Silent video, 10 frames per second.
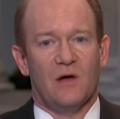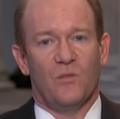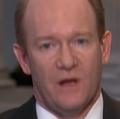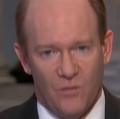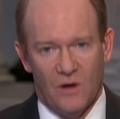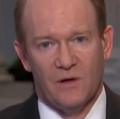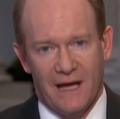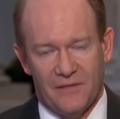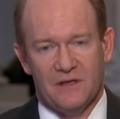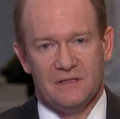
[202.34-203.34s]
that we will
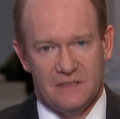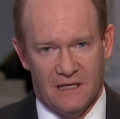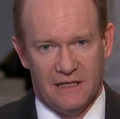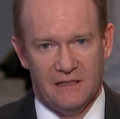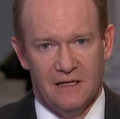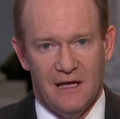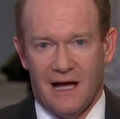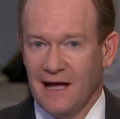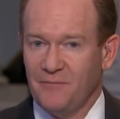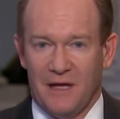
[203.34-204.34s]
get this done.
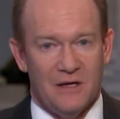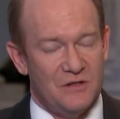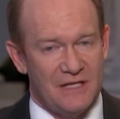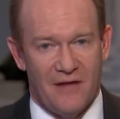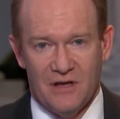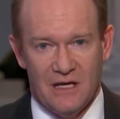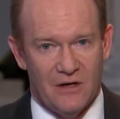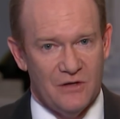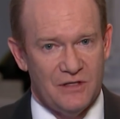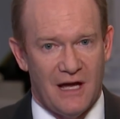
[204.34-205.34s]
I've been here seven
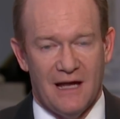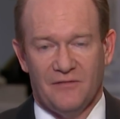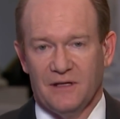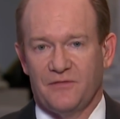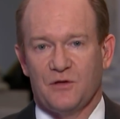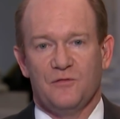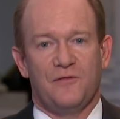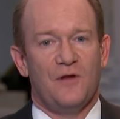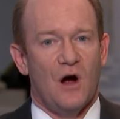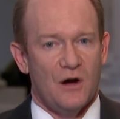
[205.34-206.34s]
years. I have lived through
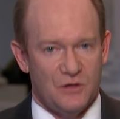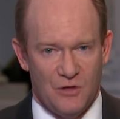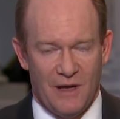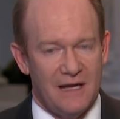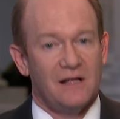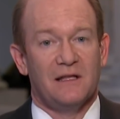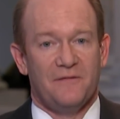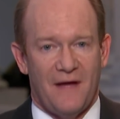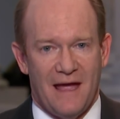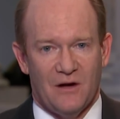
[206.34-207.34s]
far too many
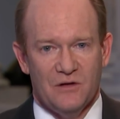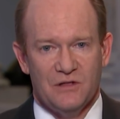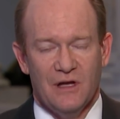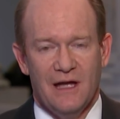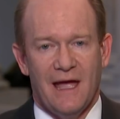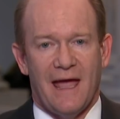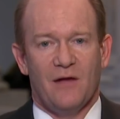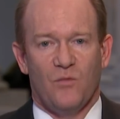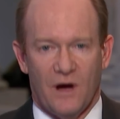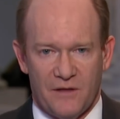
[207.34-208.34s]
cliffhangers.
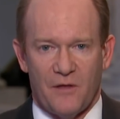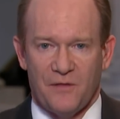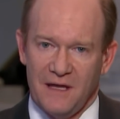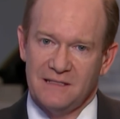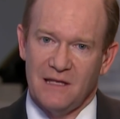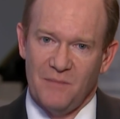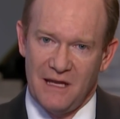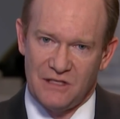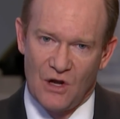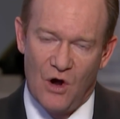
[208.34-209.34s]
And one of the things that
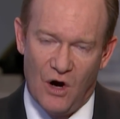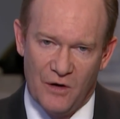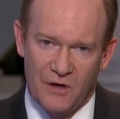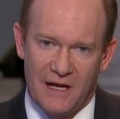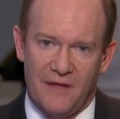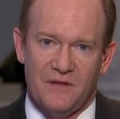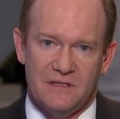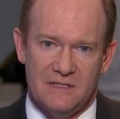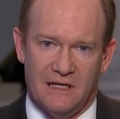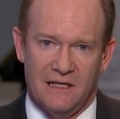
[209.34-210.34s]
makes it harder to get
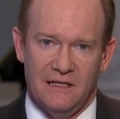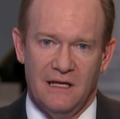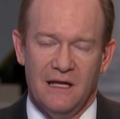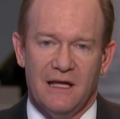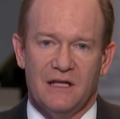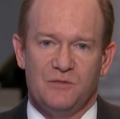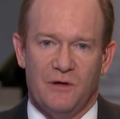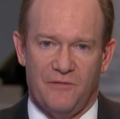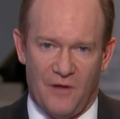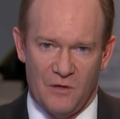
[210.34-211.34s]
this done is
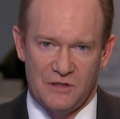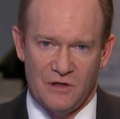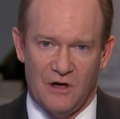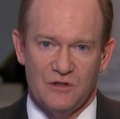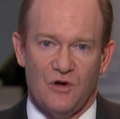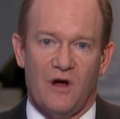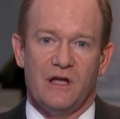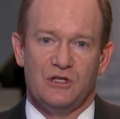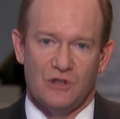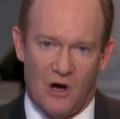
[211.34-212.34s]
when folks start
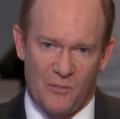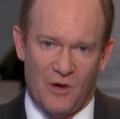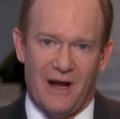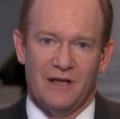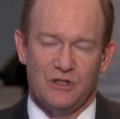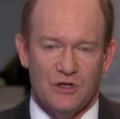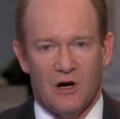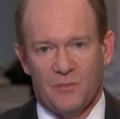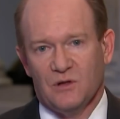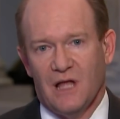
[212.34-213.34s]
drawing sharper and
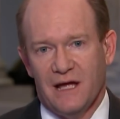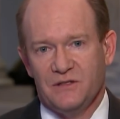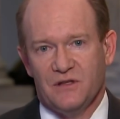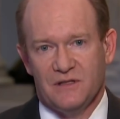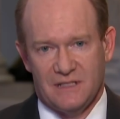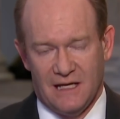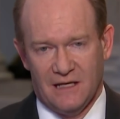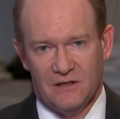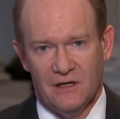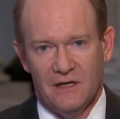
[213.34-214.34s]
sharper lines in the
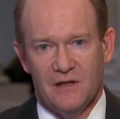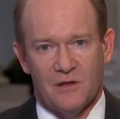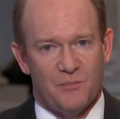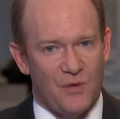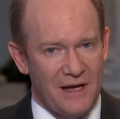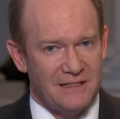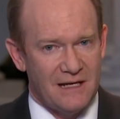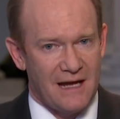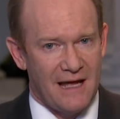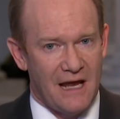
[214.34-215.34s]
sand. The
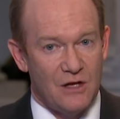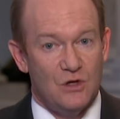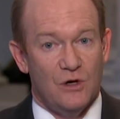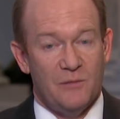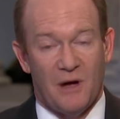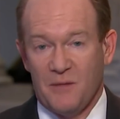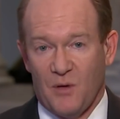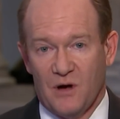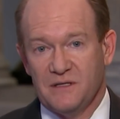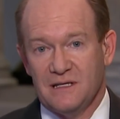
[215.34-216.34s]
president had a good
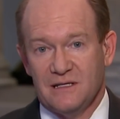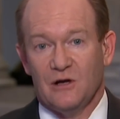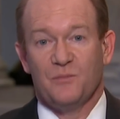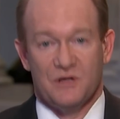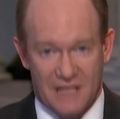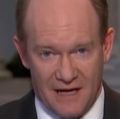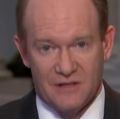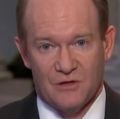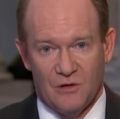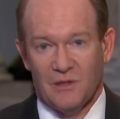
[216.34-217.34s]
bipartisan deal presented
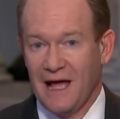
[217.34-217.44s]
you're not to him